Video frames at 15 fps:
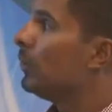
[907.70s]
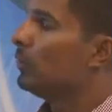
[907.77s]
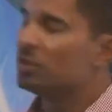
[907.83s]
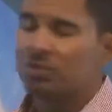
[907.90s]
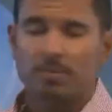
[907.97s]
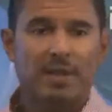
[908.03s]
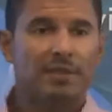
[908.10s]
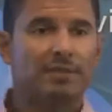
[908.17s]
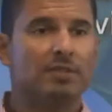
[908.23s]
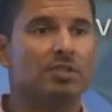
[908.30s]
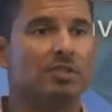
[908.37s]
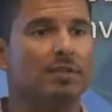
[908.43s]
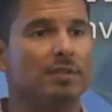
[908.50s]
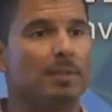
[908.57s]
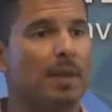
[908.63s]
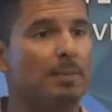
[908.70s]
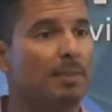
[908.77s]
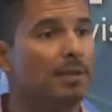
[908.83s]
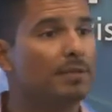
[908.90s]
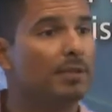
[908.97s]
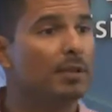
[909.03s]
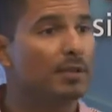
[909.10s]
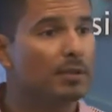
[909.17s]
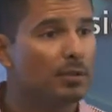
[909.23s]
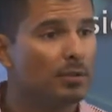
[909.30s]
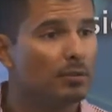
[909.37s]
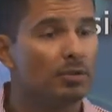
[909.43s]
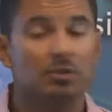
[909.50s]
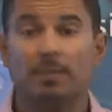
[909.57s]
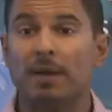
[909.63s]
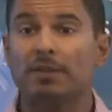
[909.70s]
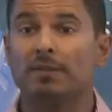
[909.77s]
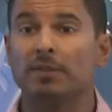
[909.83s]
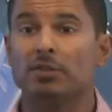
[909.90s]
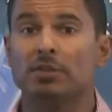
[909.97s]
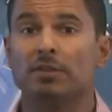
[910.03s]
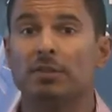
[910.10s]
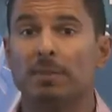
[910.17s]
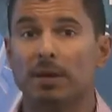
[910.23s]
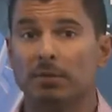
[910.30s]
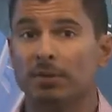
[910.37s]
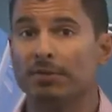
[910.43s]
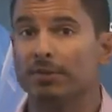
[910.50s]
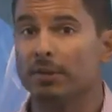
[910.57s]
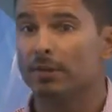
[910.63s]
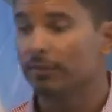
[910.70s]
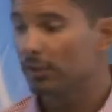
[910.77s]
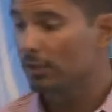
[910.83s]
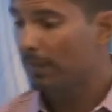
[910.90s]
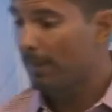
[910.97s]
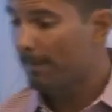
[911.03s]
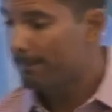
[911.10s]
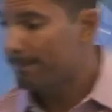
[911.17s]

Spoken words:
which messages am I missing, which messages am I receiving.